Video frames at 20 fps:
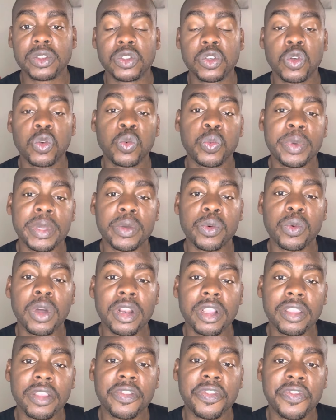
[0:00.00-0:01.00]
you'll be
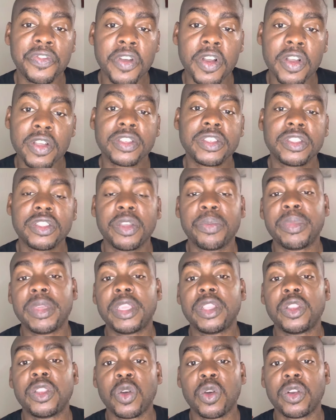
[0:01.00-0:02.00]
one of the first to
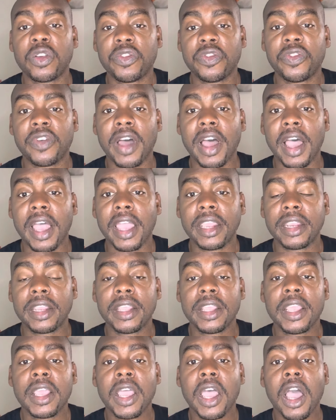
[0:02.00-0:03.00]
be notified.
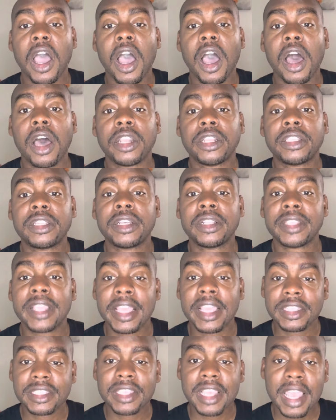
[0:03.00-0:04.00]
Until
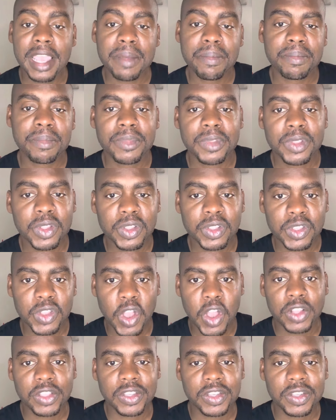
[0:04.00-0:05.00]
next time,
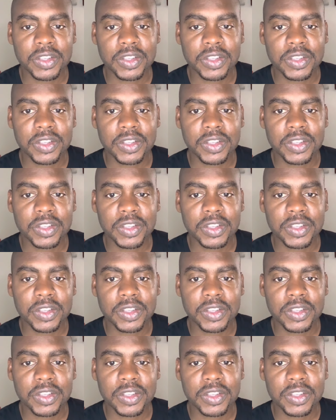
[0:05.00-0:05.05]
talk to you